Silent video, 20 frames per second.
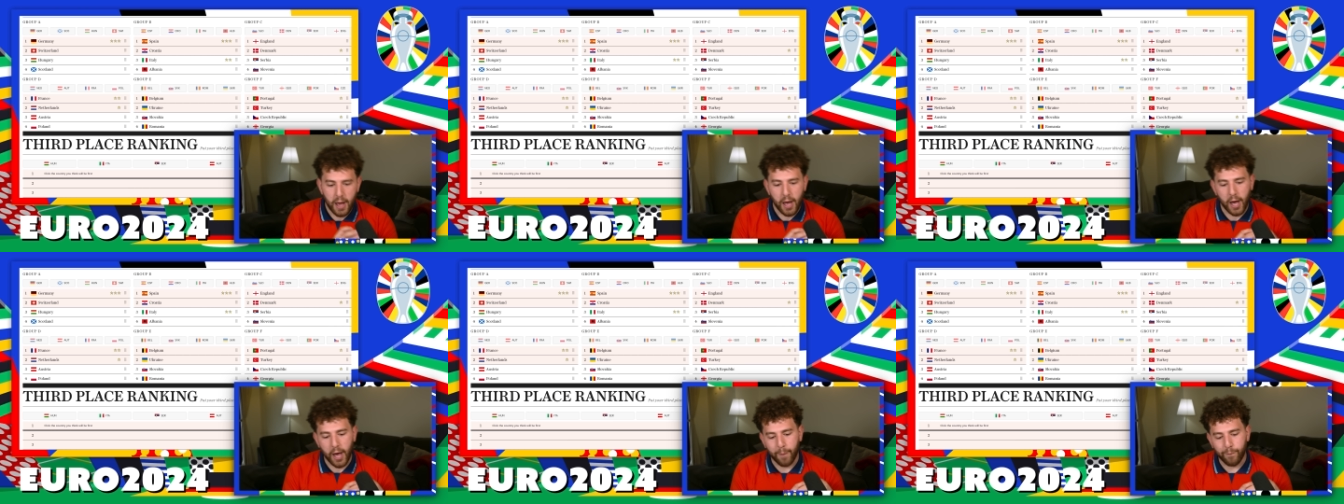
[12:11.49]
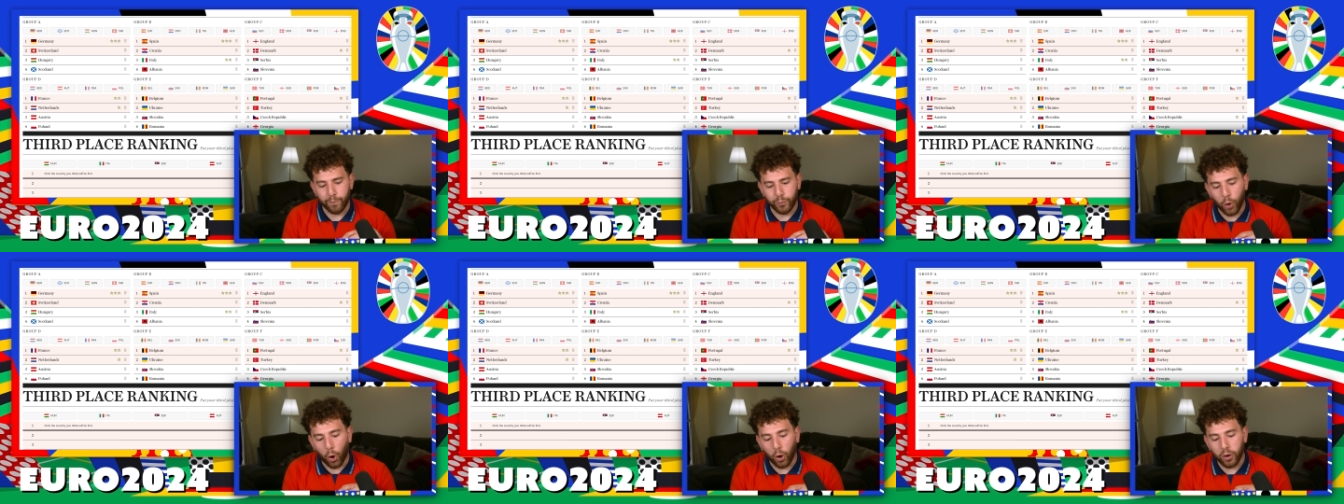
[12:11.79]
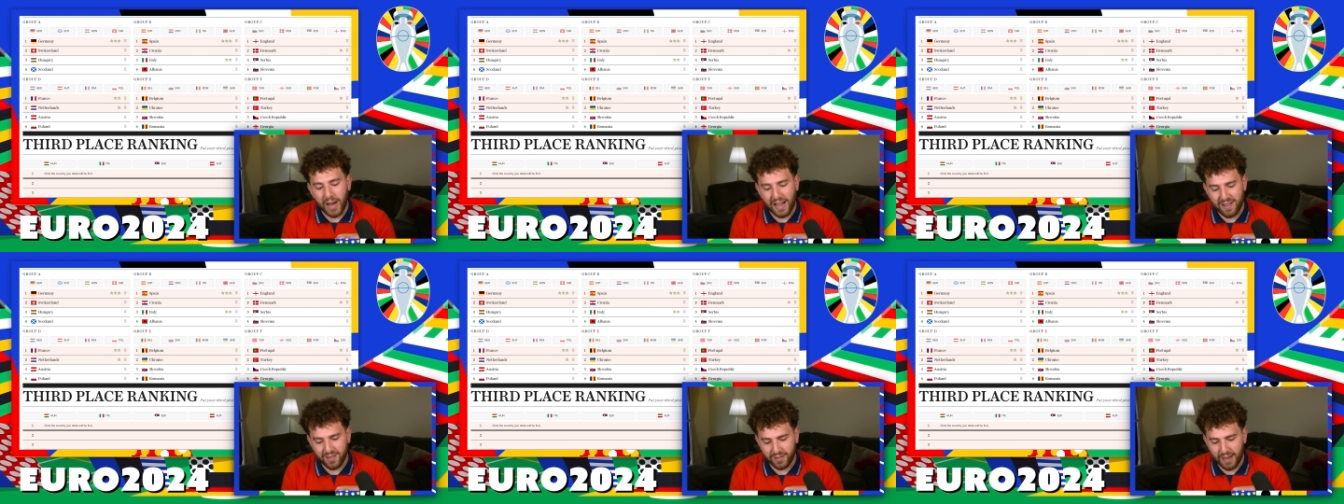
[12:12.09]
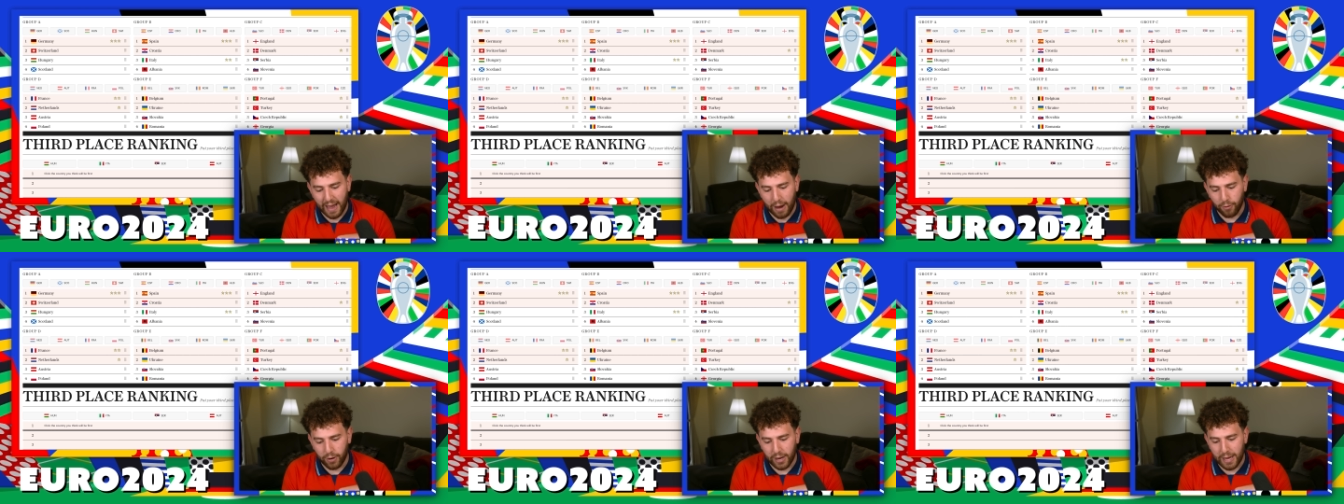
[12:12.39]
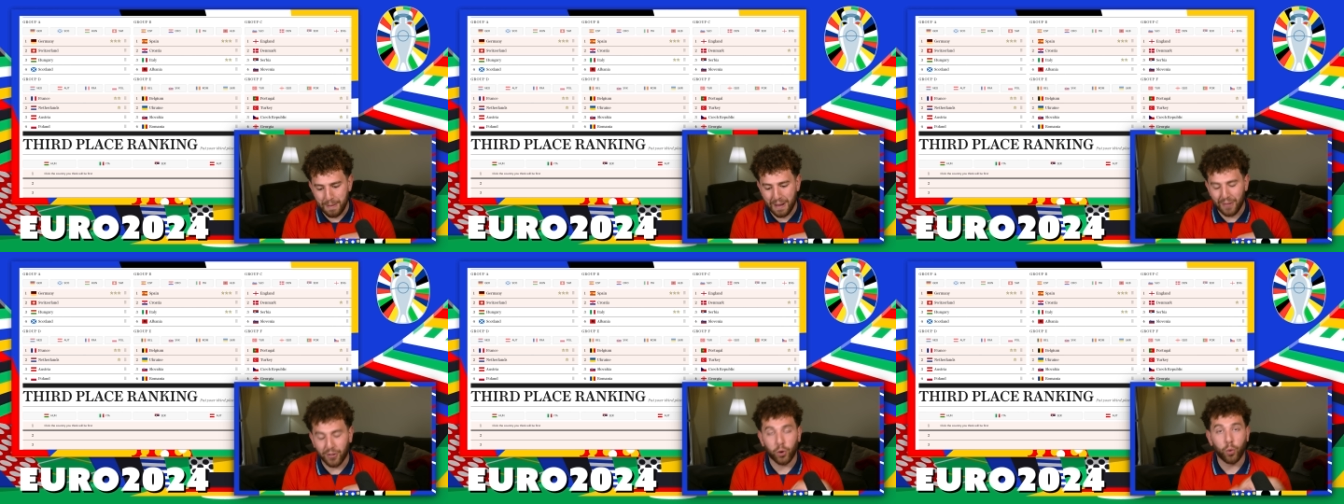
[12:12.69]
um, not necessarily
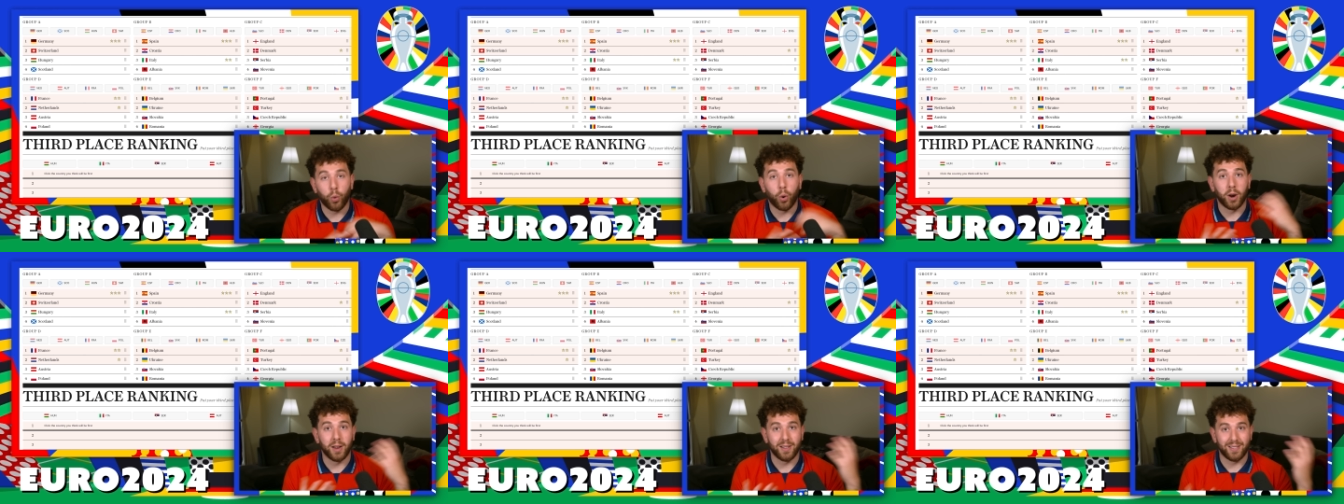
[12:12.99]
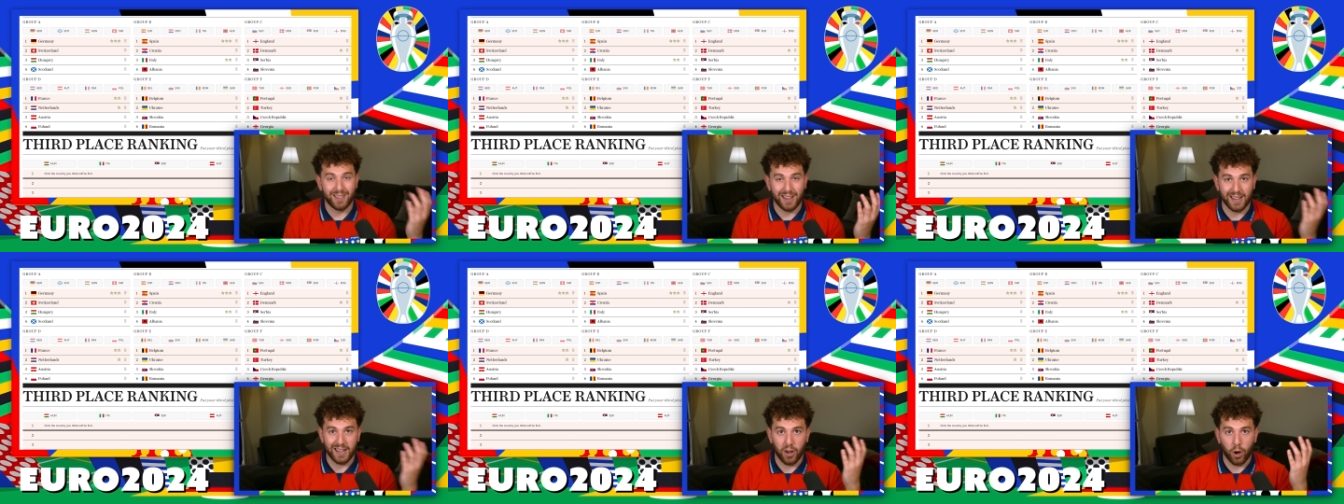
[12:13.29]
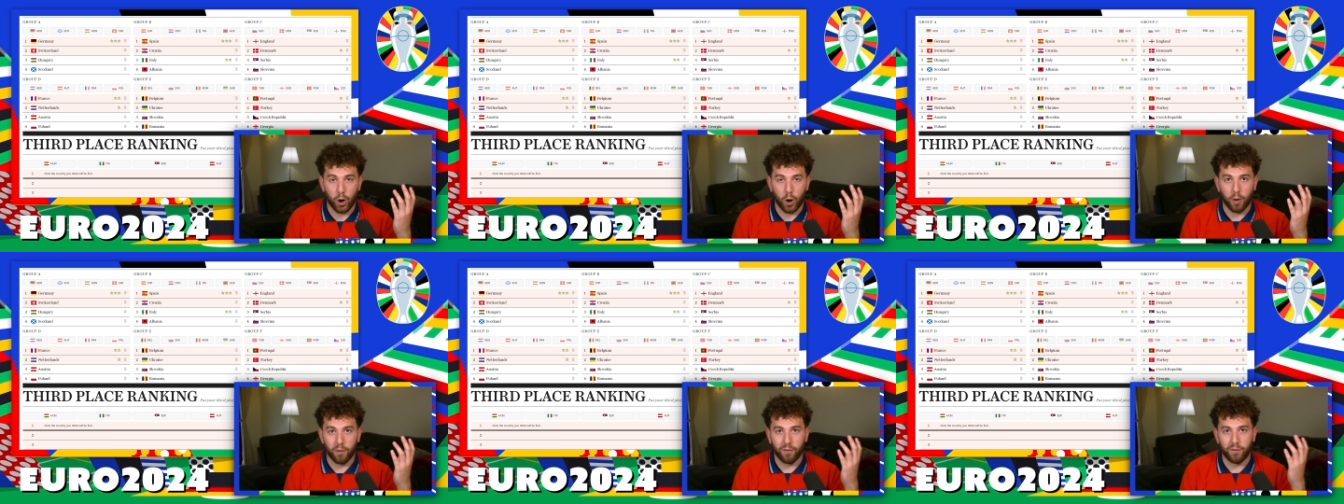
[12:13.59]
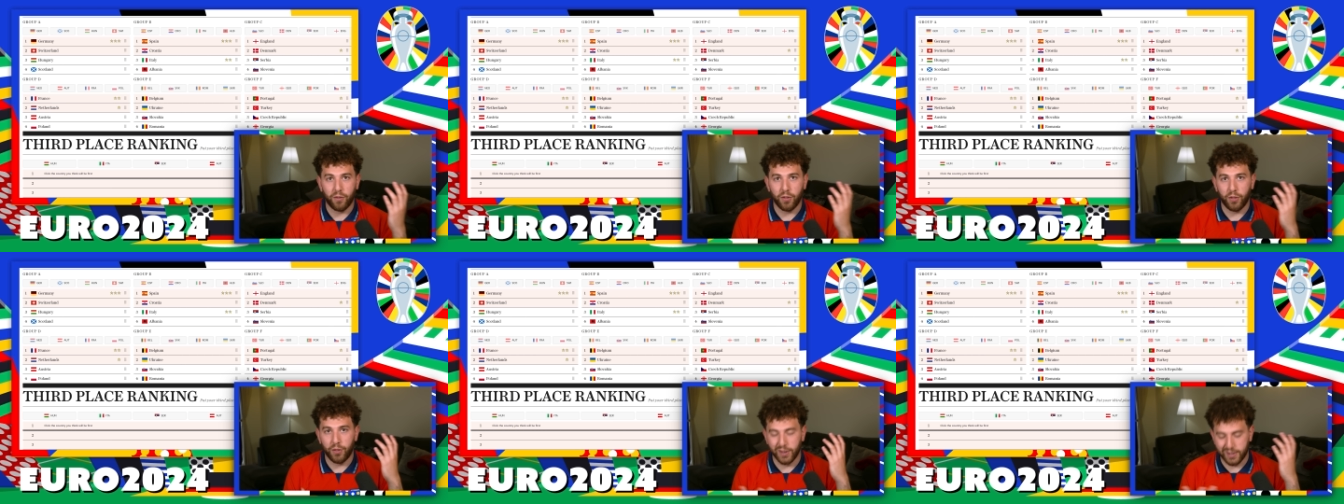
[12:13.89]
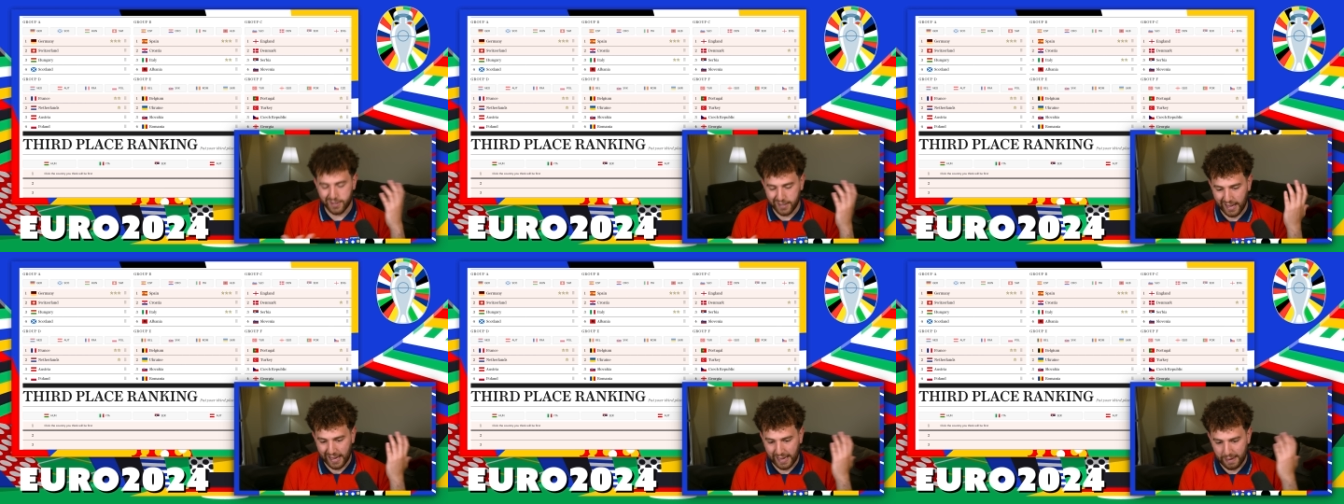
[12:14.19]
about the quality of the
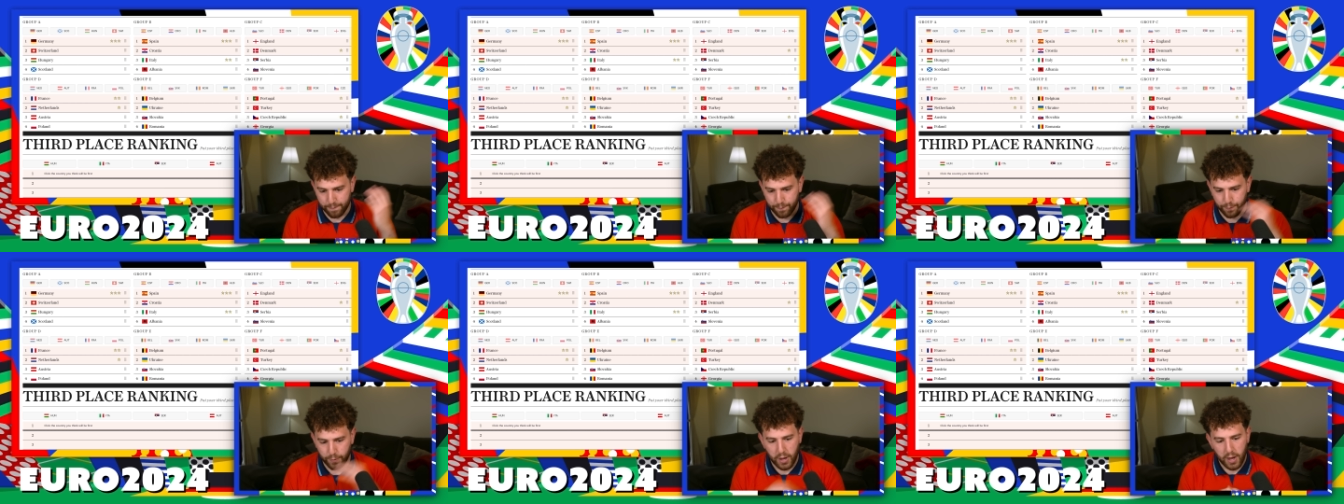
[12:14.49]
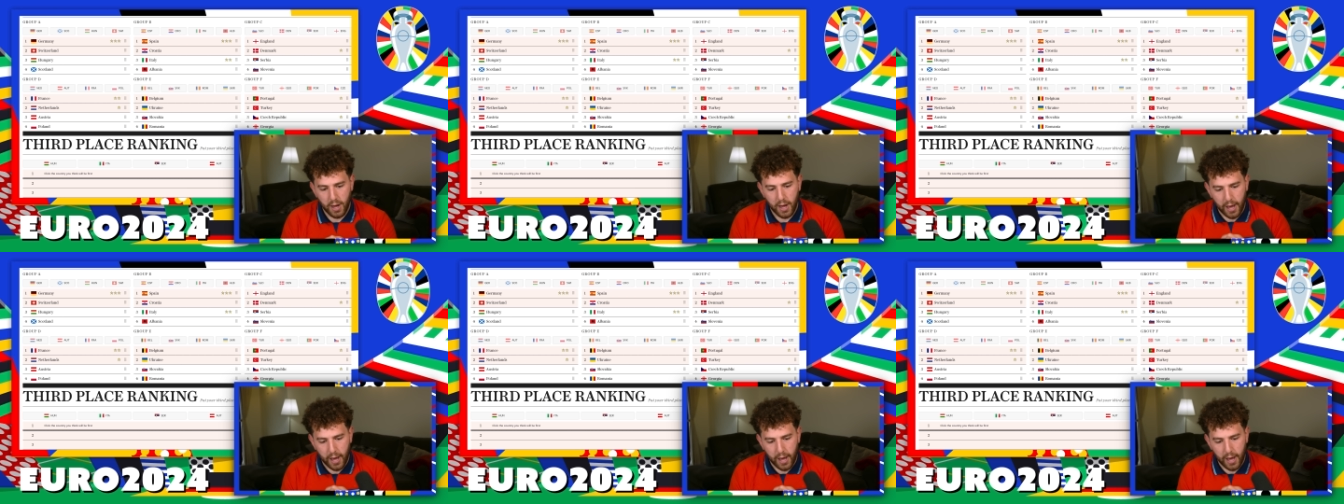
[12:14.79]
team.